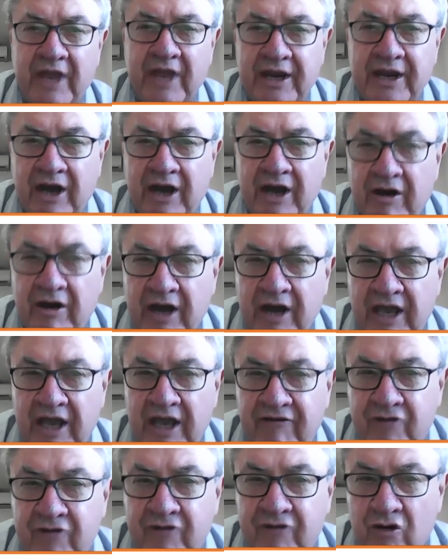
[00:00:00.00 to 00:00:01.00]
Now,
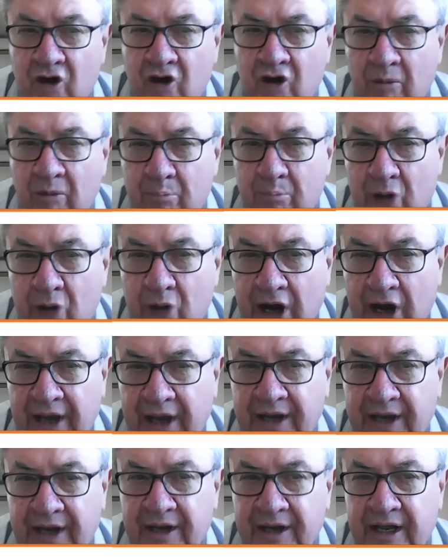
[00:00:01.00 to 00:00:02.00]
if you
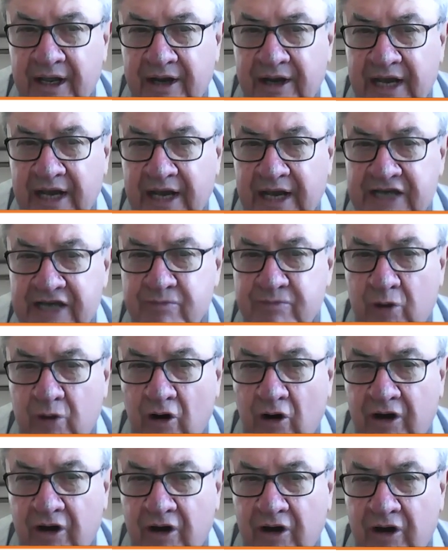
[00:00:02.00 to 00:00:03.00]
combine a RAS
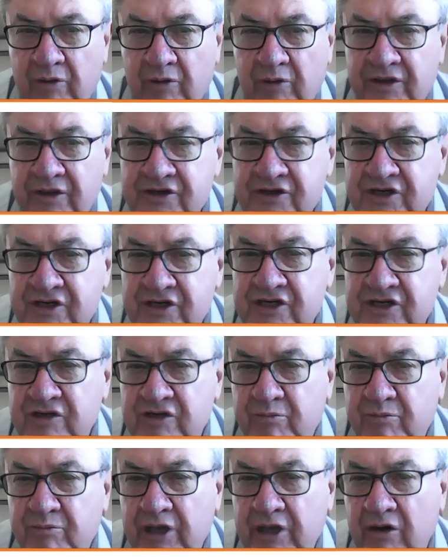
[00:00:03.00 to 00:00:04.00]
blocker with a
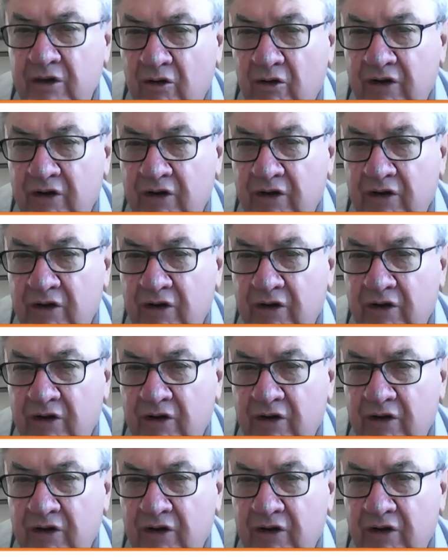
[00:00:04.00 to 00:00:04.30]
CCB or a